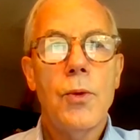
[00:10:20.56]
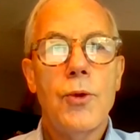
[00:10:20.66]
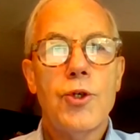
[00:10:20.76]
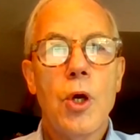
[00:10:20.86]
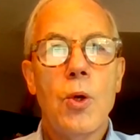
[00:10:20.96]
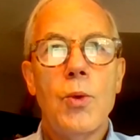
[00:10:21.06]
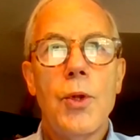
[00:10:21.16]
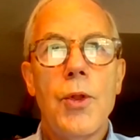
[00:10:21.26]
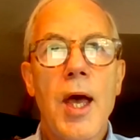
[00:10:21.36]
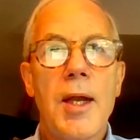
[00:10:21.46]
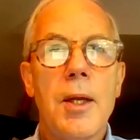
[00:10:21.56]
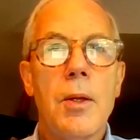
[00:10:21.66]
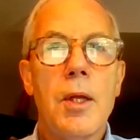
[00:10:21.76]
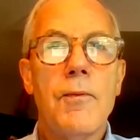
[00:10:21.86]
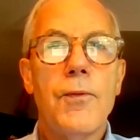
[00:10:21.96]
showed that
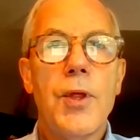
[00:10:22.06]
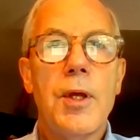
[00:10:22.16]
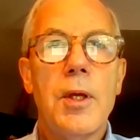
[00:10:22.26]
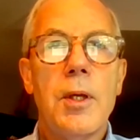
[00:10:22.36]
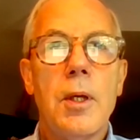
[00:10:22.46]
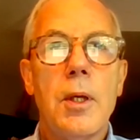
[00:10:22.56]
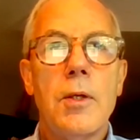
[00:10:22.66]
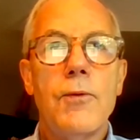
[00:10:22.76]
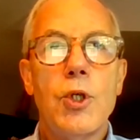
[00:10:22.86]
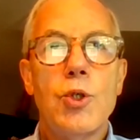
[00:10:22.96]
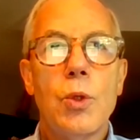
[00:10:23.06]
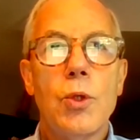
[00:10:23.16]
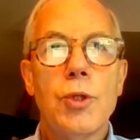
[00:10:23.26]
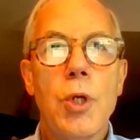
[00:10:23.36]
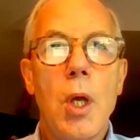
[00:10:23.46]
if the
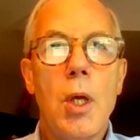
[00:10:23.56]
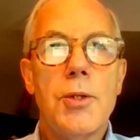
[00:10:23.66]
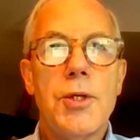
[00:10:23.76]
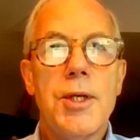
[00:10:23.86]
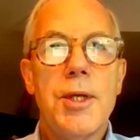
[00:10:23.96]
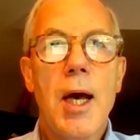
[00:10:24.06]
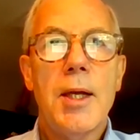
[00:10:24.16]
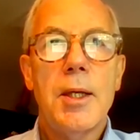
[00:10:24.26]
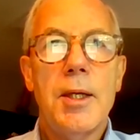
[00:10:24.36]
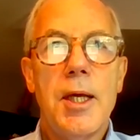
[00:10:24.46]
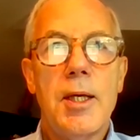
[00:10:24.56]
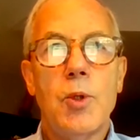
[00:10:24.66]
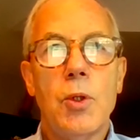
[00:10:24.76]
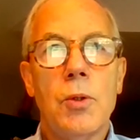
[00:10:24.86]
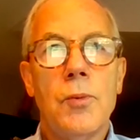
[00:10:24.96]
individuals did not
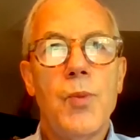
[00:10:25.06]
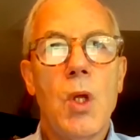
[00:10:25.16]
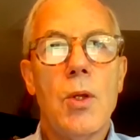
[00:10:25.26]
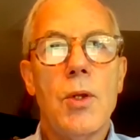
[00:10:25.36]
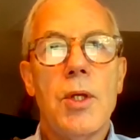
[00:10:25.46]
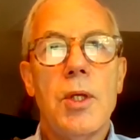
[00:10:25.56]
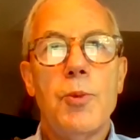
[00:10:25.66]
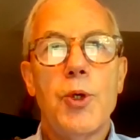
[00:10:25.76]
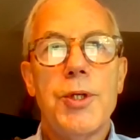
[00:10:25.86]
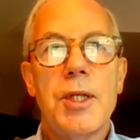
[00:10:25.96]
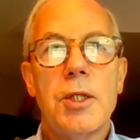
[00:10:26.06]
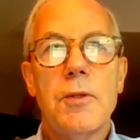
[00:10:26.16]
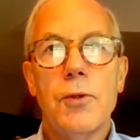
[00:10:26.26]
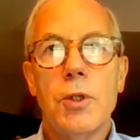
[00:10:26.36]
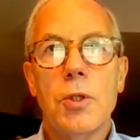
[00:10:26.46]
enable the
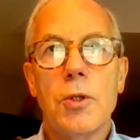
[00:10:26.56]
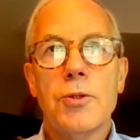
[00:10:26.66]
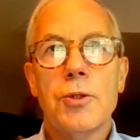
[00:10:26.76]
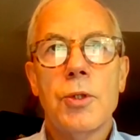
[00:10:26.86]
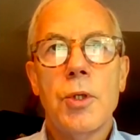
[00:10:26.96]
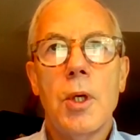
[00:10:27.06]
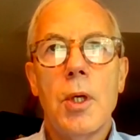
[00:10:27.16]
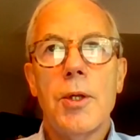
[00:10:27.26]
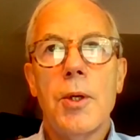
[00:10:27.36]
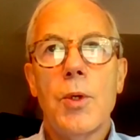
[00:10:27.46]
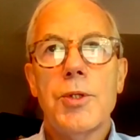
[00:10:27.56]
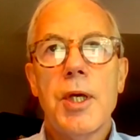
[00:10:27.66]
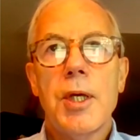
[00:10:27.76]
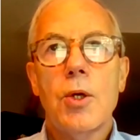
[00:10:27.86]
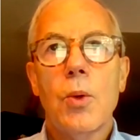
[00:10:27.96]
predictive alerts, there was
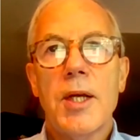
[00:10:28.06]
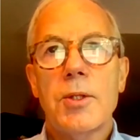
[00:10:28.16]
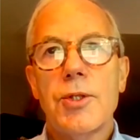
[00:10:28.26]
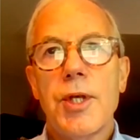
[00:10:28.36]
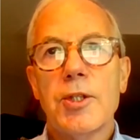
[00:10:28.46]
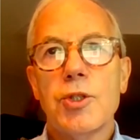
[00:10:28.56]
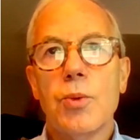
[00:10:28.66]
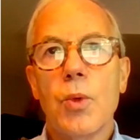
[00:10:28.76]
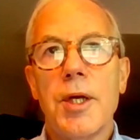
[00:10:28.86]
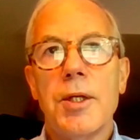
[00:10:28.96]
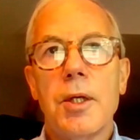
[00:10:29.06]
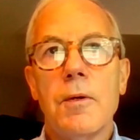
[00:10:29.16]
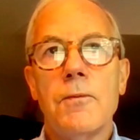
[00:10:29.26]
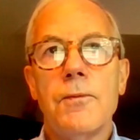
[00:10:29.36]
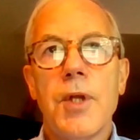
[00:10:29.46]
a correct detection rate
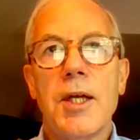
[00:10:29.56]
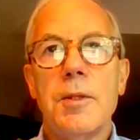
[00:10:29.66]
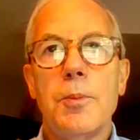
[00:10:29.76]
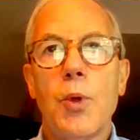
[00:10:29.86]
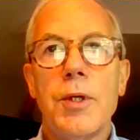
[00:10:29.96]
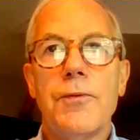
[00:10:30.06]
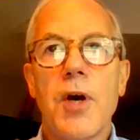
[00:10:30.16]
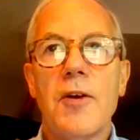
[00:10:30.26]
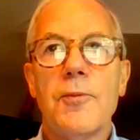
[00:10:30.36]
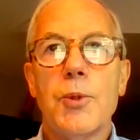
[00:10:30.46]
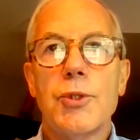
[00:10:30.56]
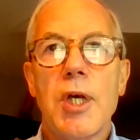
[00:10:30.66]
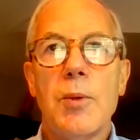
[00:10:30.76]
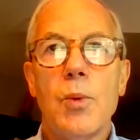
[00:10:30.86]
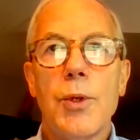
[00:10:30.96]
of
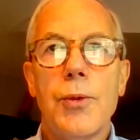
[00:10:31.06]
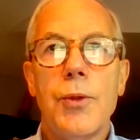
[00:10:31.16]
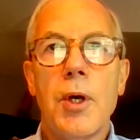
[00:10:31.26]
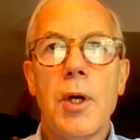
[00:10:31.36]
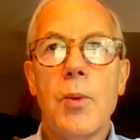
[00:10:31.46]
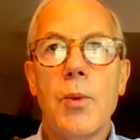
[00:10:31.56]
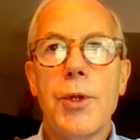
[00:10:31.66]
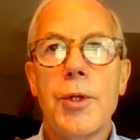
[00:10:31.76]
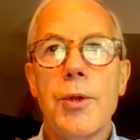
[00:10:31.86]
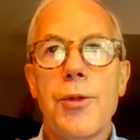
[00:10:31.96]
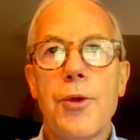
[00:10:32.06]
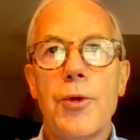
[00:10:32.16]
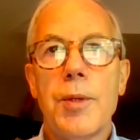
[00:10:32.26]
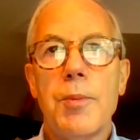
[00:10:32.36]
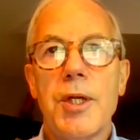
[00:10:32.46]
90.5% within
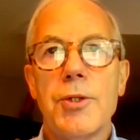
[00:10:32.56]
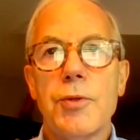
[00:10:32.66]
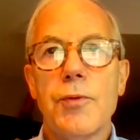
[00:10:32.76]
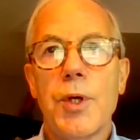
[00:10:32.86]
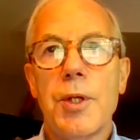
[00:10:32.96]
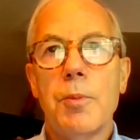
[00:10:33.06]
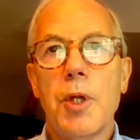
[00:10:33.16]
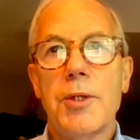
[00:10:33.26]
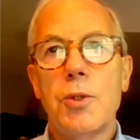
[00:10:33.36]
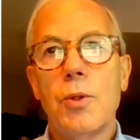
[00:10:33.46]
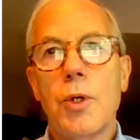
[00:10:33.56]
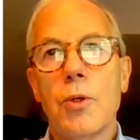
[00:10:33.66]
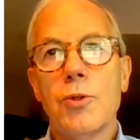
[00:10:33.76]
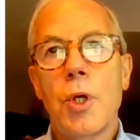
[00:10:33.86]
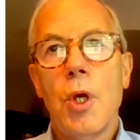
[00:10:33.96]
30 minutes of when the blood
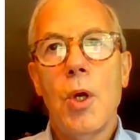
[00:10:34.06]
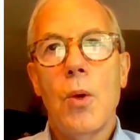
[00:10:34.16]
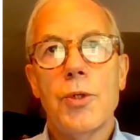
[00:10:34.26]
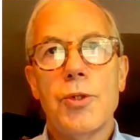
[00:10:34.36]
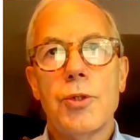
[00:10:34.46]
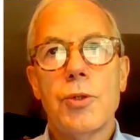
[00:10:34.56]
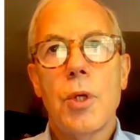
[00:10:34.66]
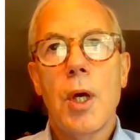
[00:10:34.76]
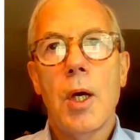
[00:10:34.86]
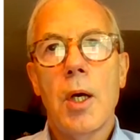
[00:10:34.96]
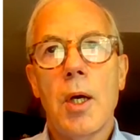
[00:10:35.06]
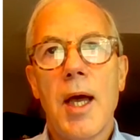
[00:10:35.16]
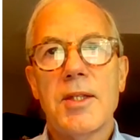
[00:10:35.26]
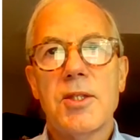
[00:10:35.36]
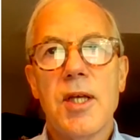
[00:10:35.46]
glucose was
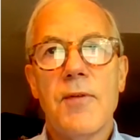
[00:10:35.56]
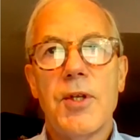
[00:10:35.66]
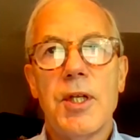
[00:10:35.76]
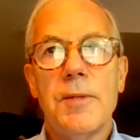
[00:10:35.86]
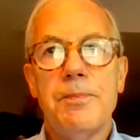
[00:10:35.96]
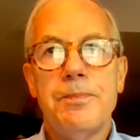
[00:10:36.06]
at 70.